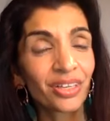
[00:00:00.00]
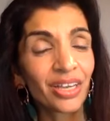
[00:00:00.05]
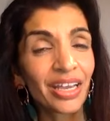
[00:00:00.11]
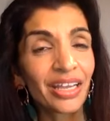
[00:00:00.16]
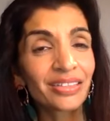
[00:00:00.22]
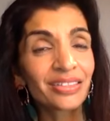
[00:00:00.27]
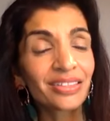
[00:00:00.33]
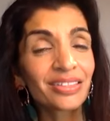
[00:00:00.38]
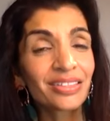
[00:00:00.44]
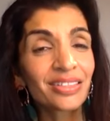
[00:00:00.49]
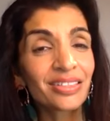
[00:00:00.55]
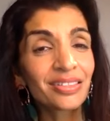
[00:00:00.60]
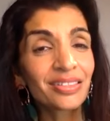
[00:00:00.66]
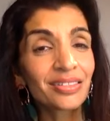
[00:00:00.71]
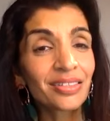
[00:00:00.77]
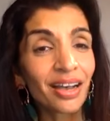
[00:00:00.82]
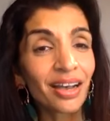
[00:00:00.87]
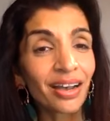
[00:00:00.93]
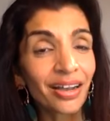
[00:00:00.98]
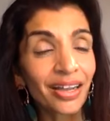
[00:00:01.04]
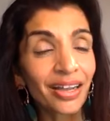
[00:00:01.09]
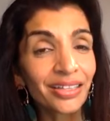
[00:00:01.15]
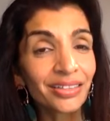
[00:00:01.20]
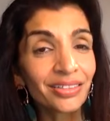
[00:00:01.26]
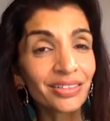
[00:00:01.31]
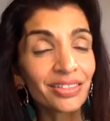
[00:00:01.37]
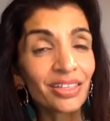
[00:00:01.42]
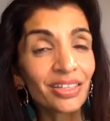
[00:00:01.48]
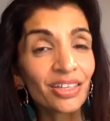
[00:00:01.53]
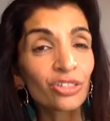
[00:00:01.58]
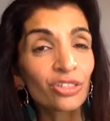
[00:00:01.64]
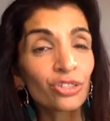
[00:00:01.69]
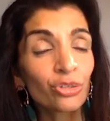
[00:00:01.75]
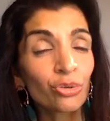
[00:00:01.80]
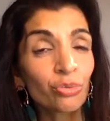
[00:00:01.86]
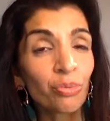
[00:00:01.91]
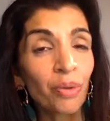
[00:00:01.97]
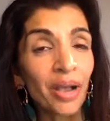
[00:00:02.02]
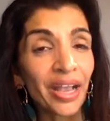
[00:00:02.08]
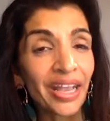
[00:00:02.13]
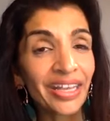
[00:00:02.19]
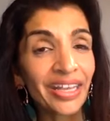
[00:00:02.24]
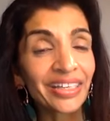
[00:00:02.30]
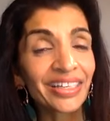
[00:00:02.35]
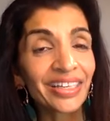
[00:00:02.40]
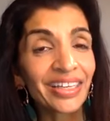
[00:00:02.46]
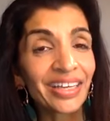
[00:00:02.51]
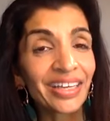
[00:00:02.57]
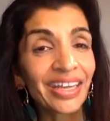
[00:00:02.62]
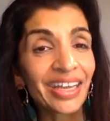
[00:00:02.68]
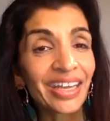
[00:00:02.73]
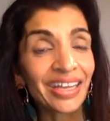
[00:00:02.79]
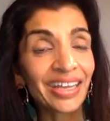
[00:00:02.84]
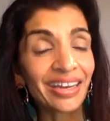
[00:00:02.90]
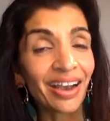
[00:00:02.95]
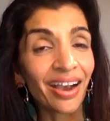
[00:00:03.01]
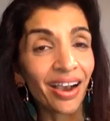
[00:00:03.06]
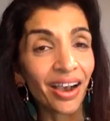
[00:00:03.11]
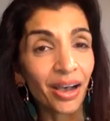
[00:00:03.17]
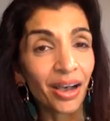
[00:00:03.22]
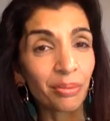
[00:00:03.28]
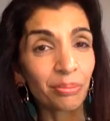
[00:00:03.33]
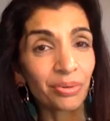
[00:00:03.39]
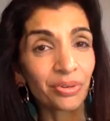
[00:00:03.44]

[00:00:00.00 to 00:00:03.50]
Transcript: it's designed to wake it up,